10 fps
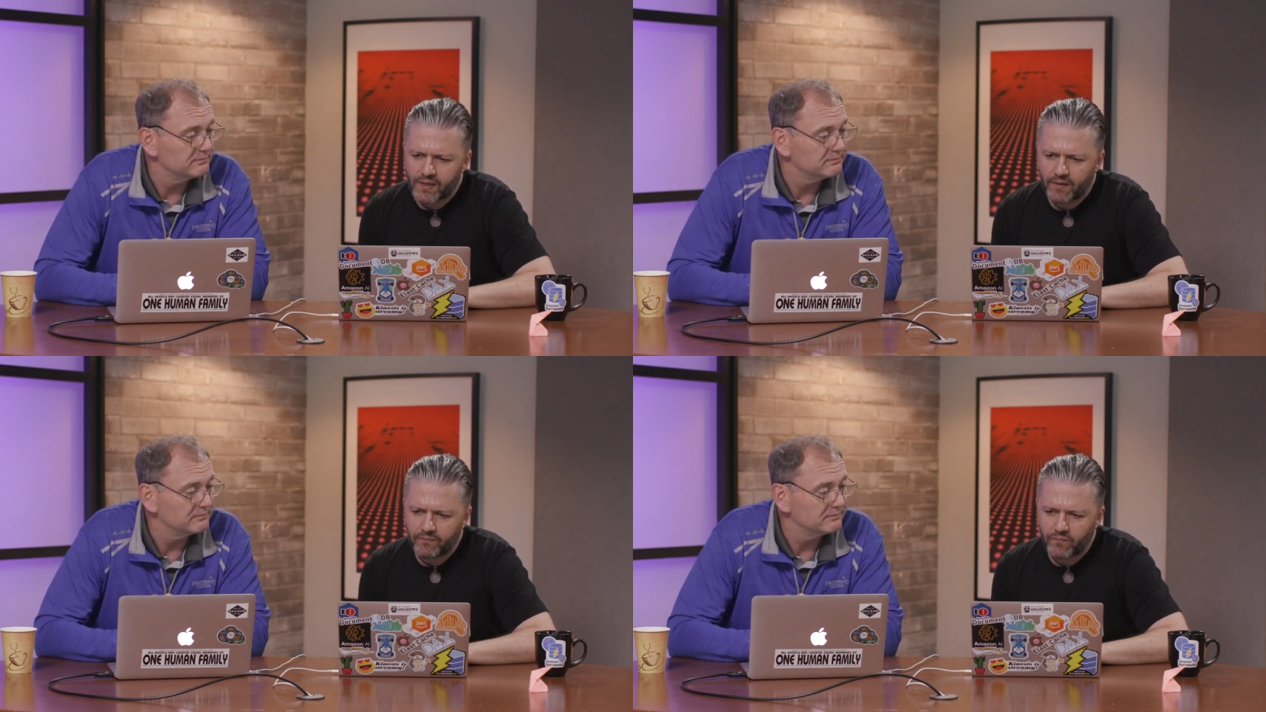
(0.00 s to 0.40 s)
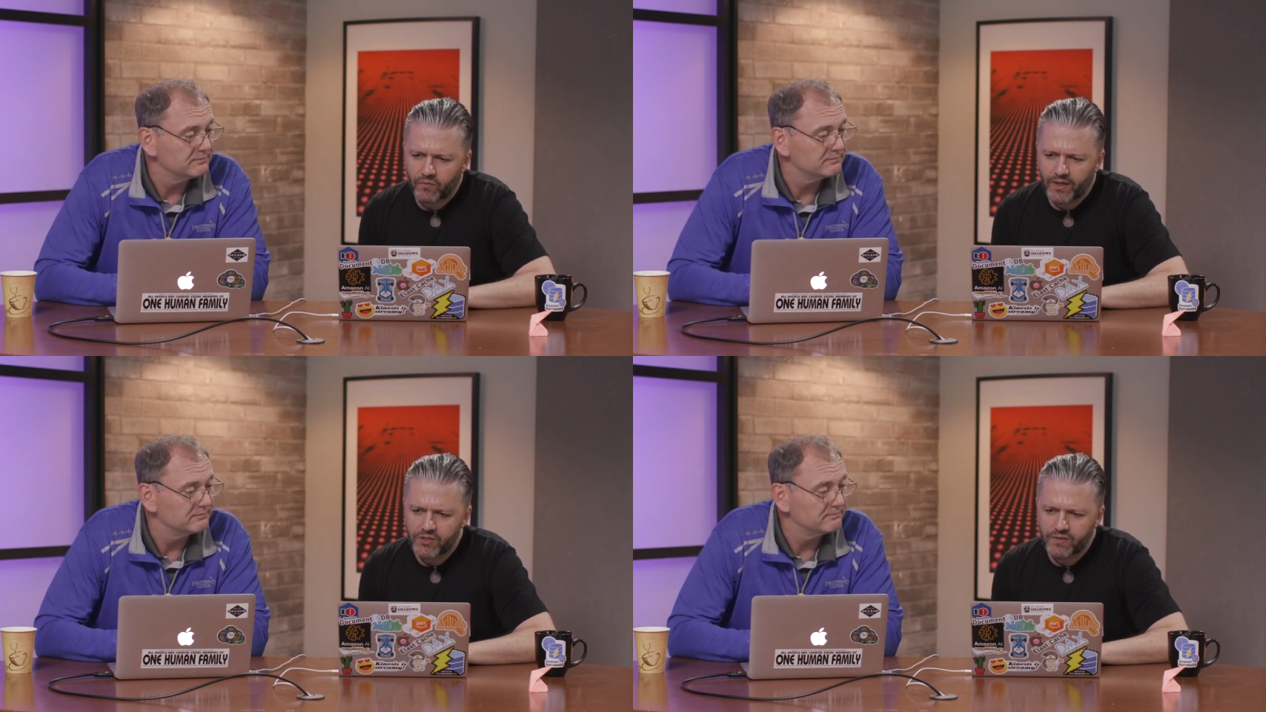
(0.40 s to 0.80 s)
Speaker 1: um,
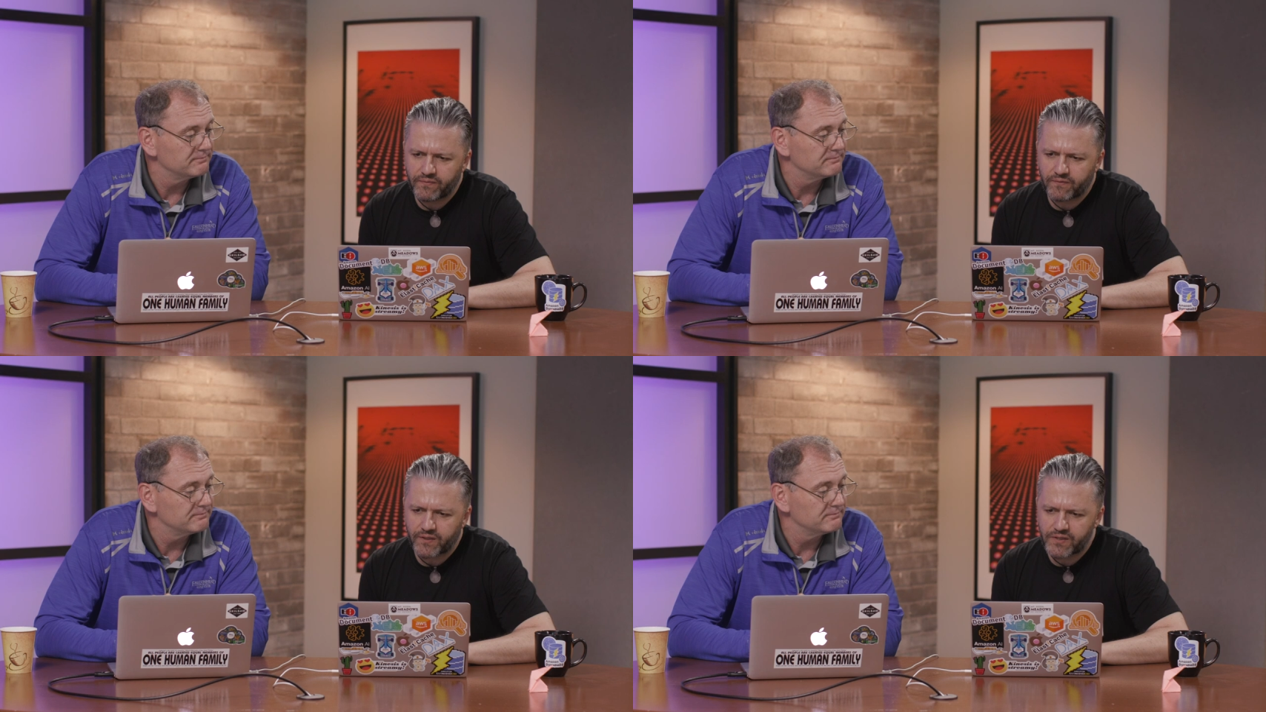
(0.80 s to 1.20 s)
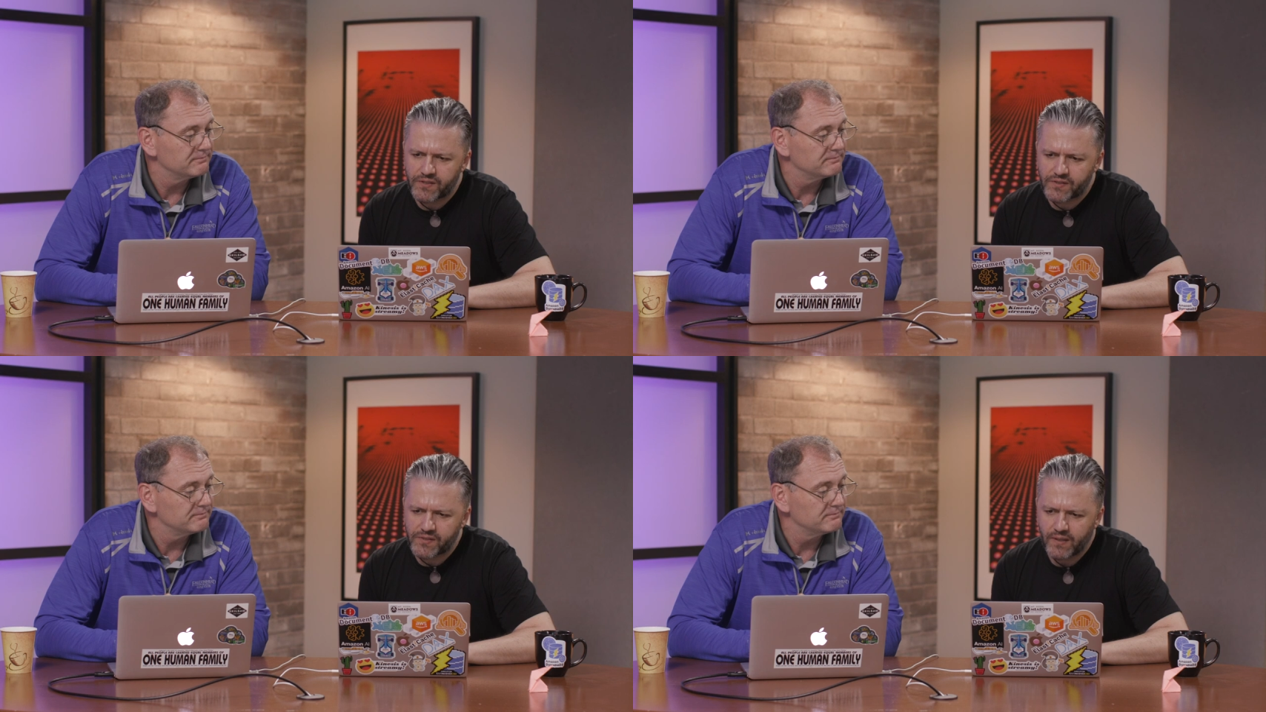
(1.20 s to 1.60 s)
Redshift
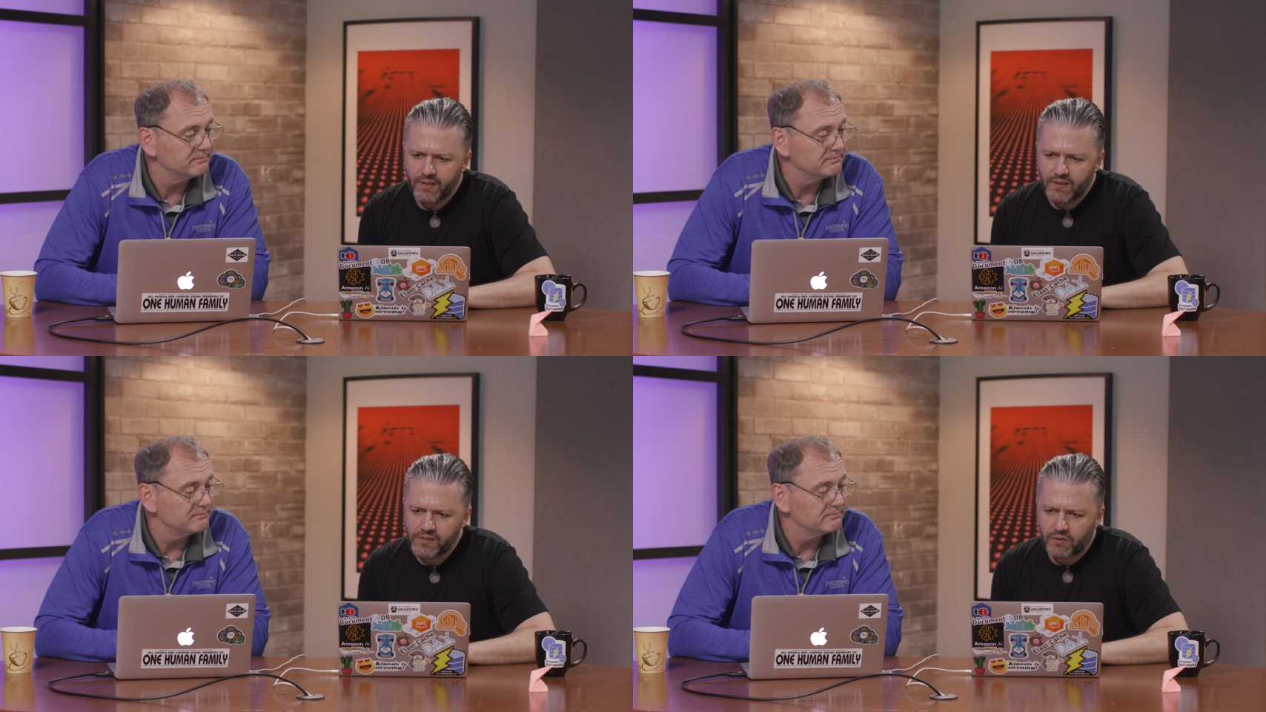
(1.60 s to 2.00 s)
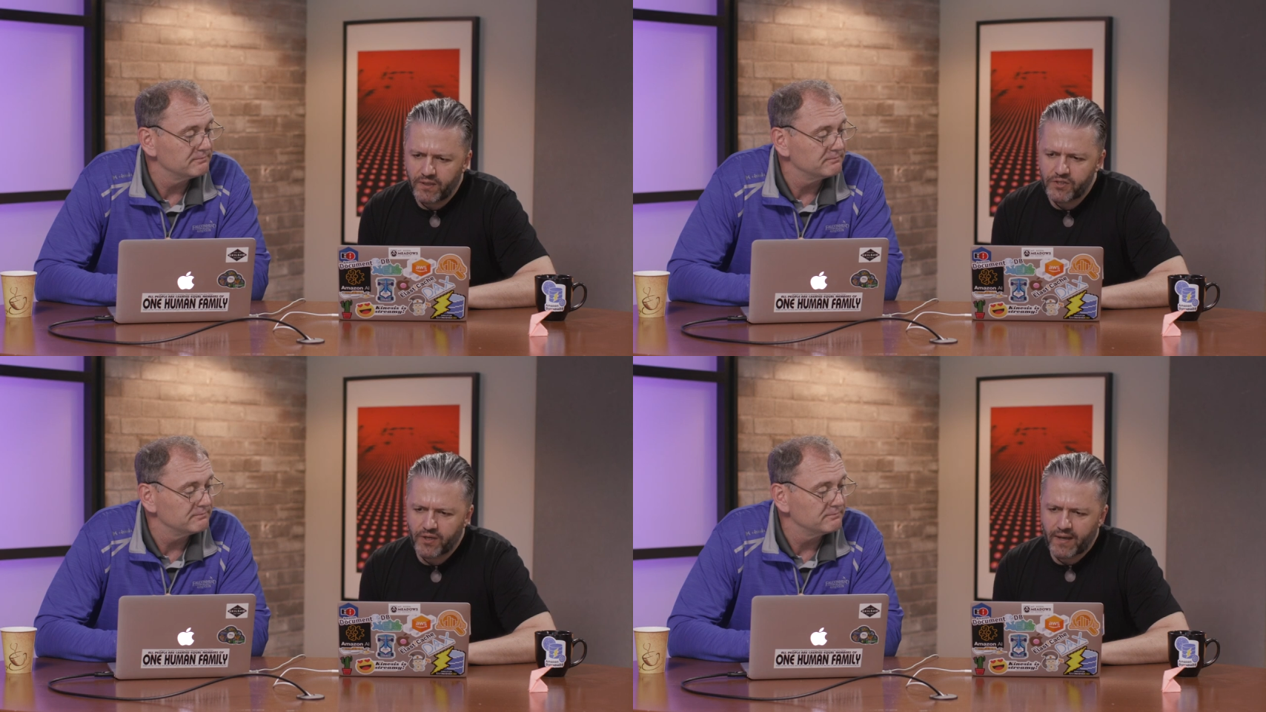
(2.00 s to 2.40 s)
versus. So
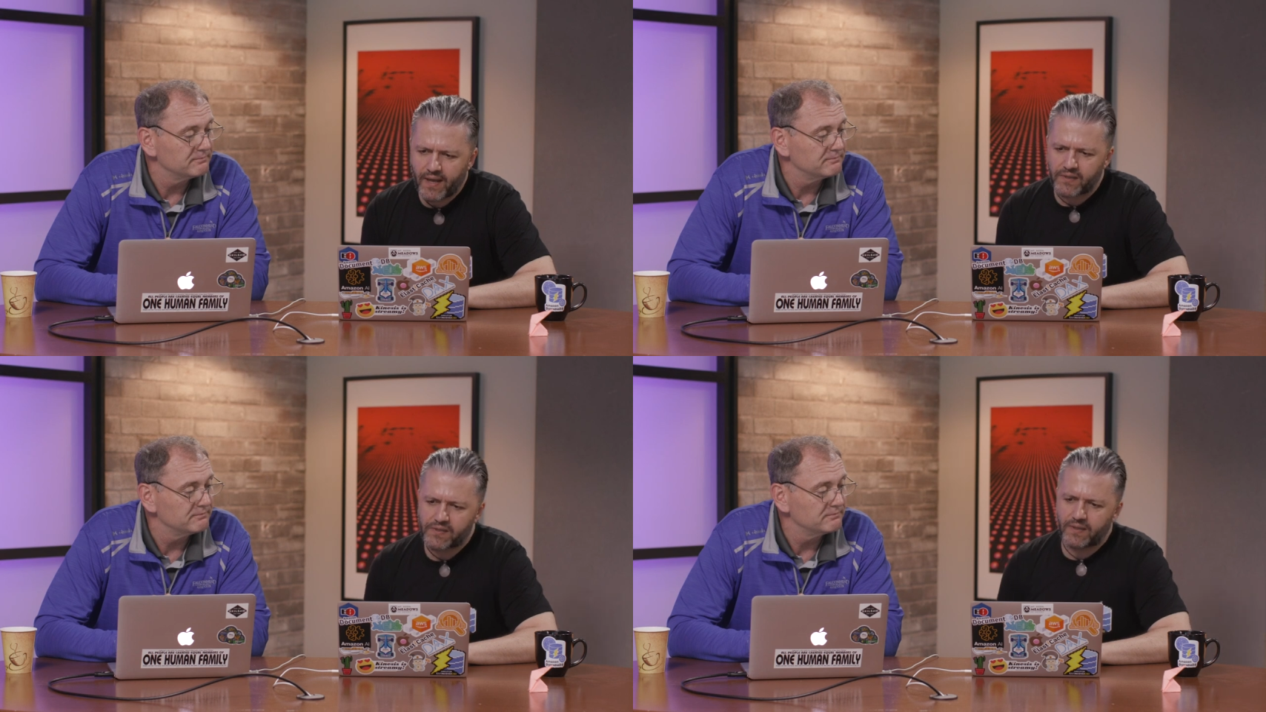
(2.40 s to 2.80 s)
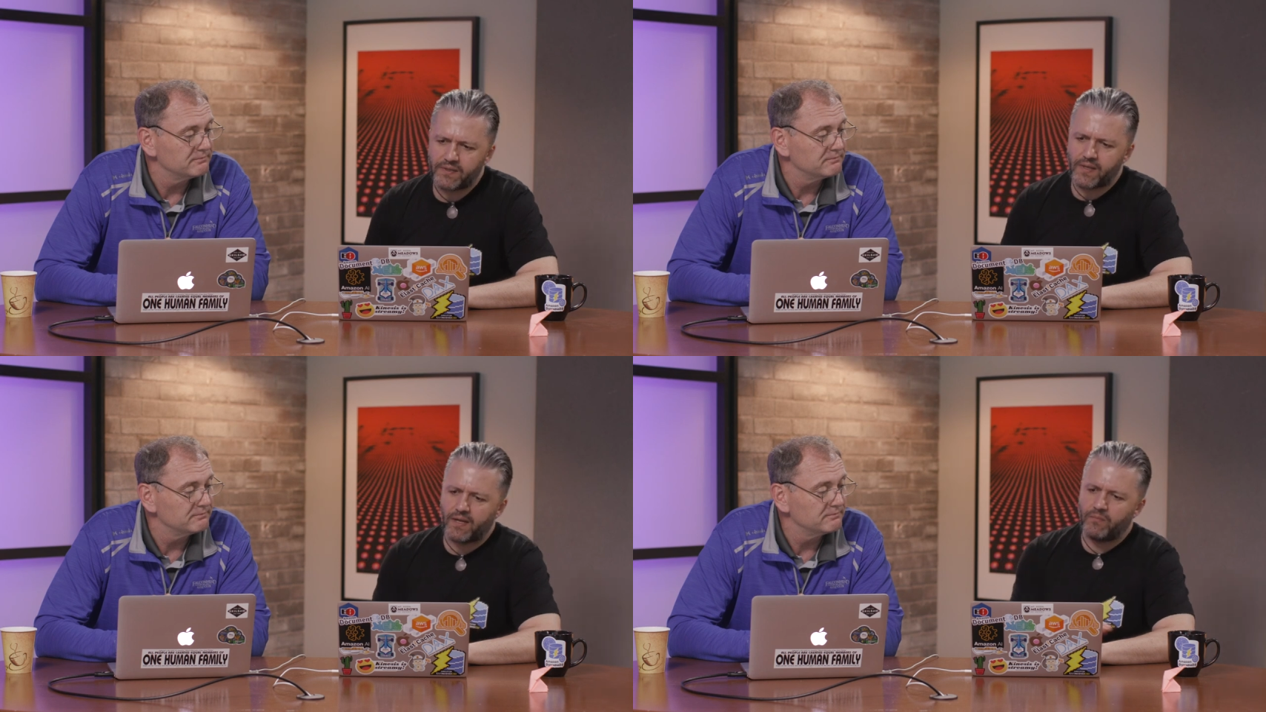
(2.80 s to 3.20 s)
TJAX is
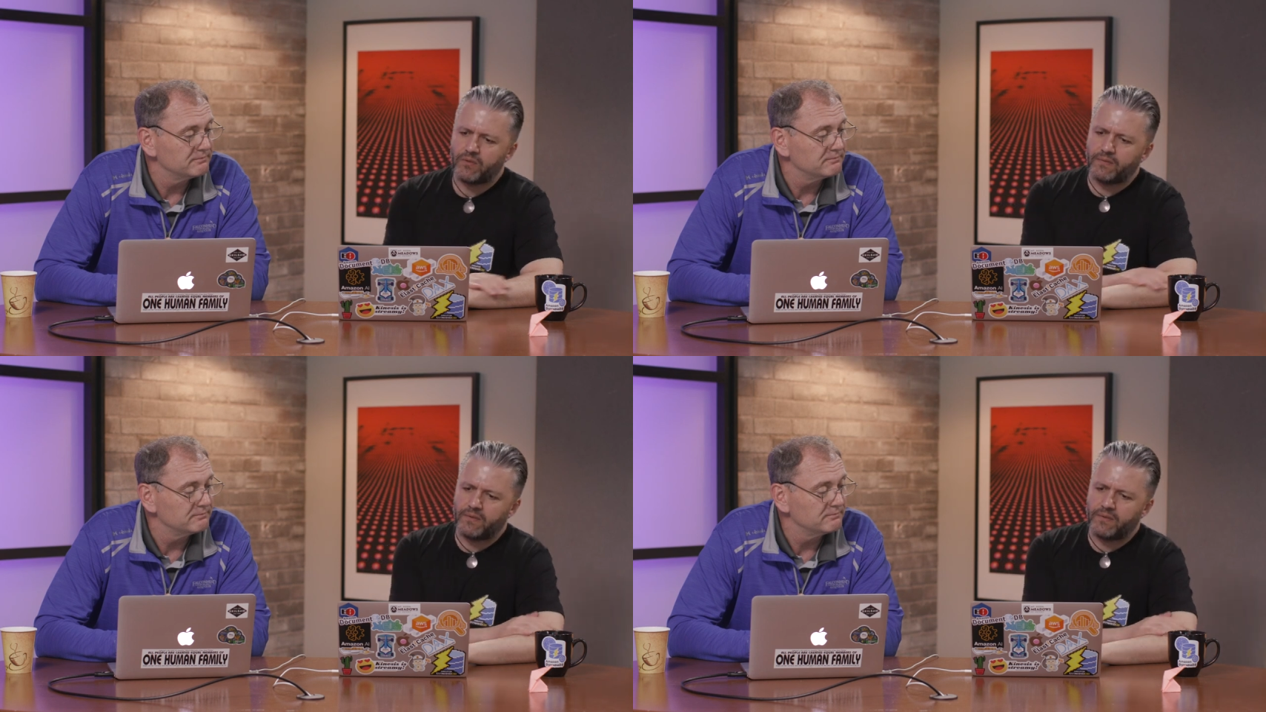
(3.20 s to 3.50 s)
Dynamo